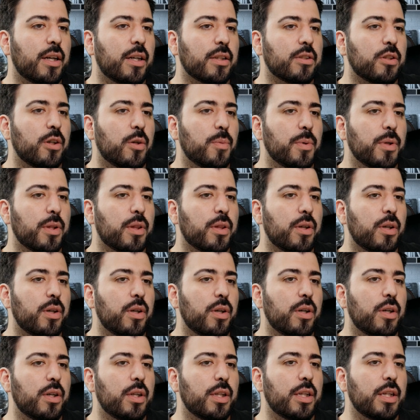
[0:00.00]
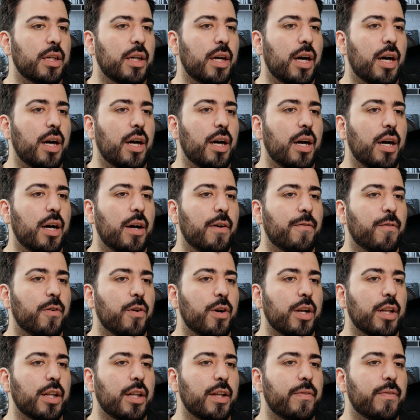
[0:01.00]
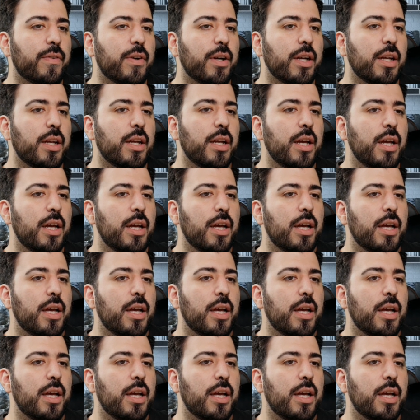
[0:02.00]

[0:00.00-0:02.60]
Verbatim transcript: October 3rd uh, for delivery?